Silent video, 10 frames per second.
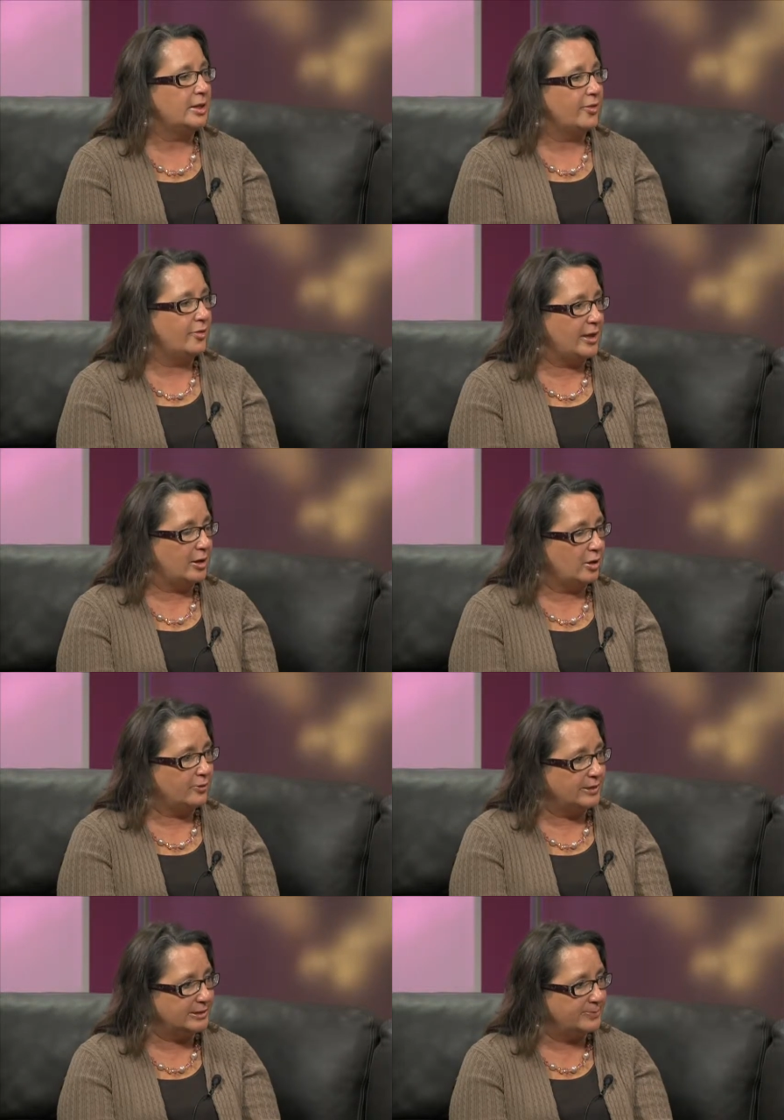that are
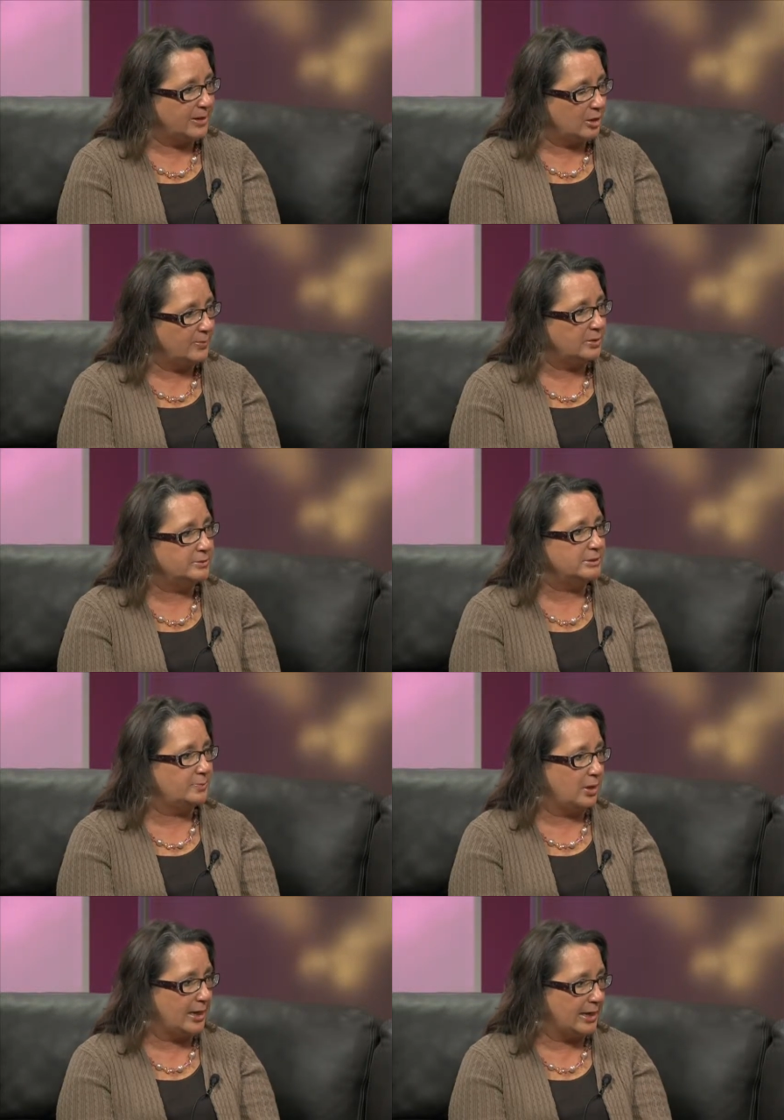these bare bones
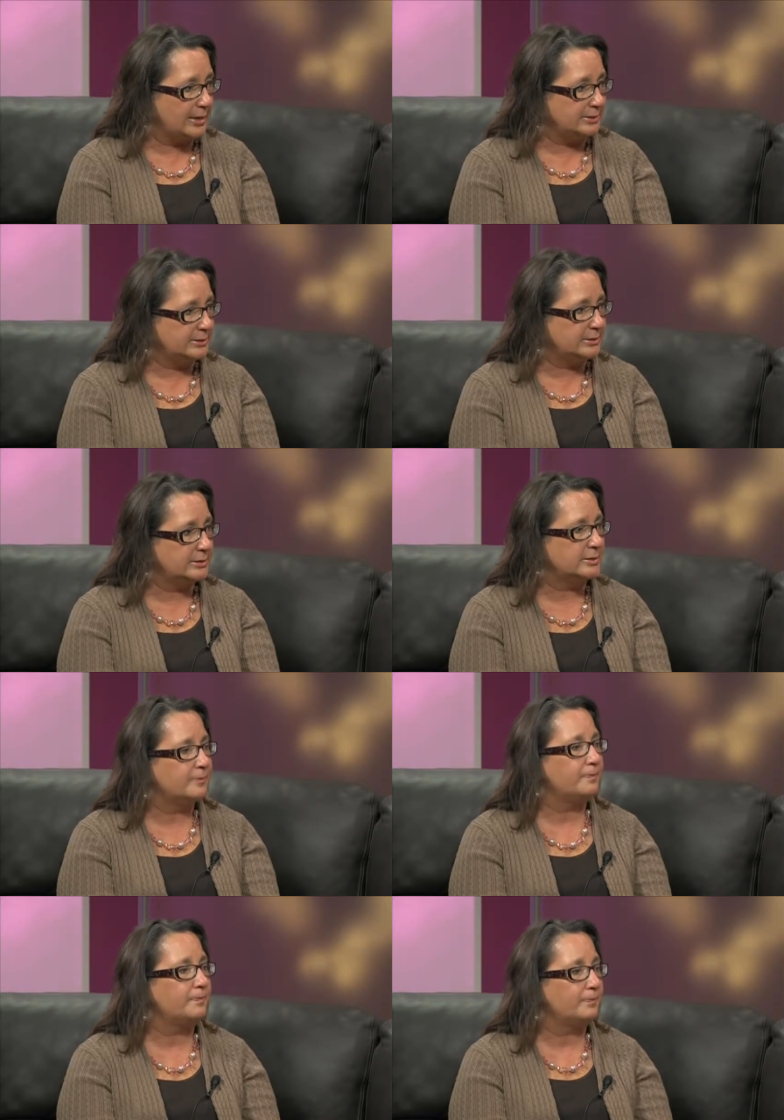plans.
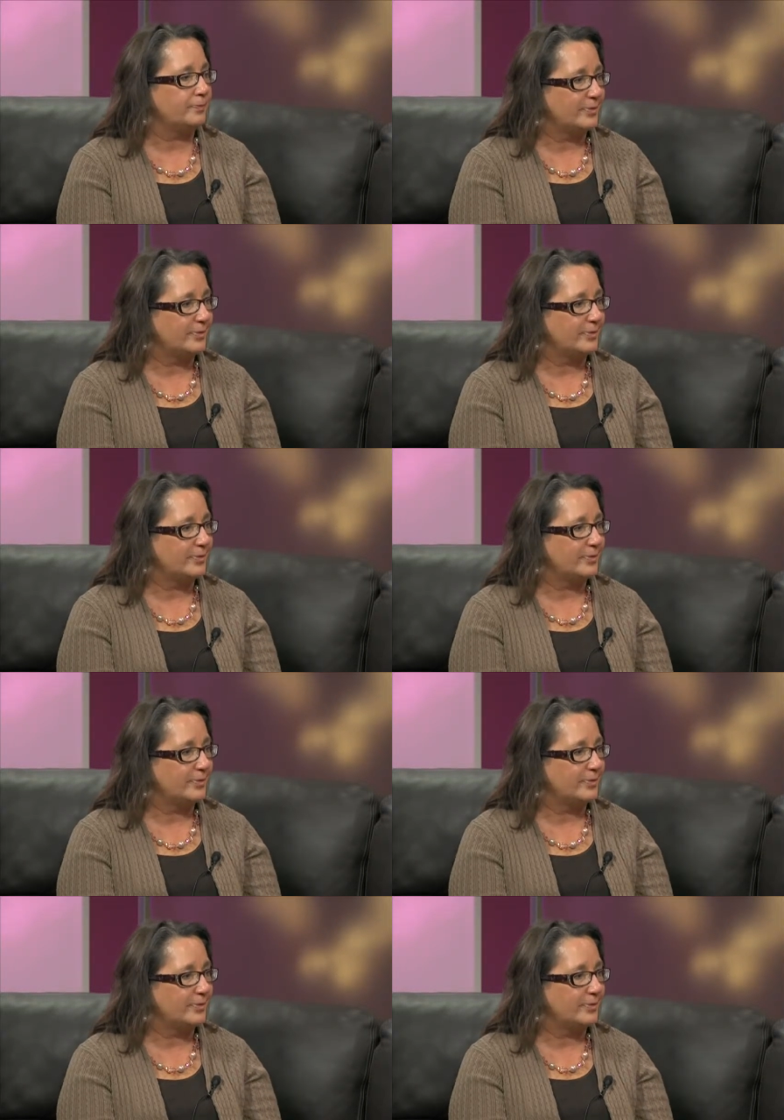Swiss cheese.